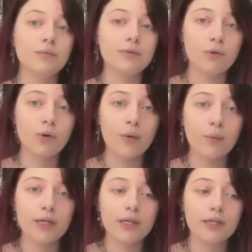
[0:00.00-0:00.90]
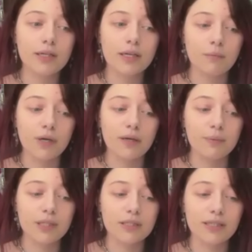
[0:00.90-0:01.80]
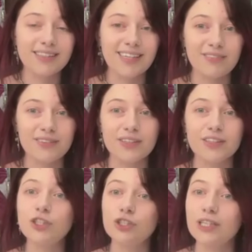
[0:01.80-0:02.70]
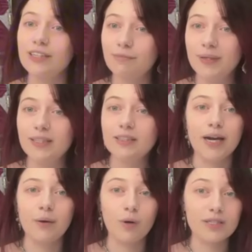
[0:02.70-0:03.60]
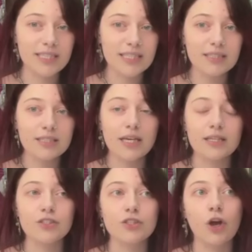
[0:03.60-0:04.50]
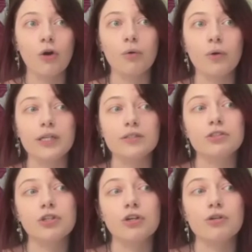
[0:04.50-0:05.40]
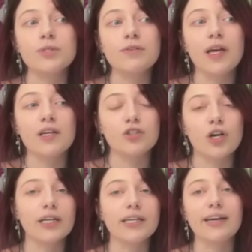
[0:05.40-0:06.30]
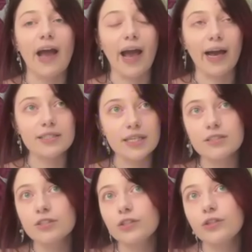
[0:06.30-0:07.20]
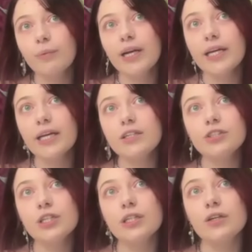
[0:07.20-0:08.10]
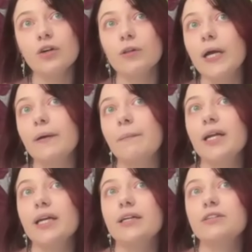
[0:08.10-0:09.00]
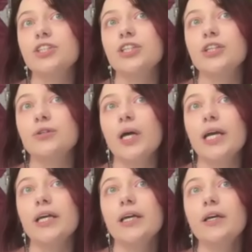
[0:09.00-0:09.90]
before I went in. In my opinion, I definitely should have been, but I wasn't. And so, in terms of like trying to get access to new medication, or like a medication that you like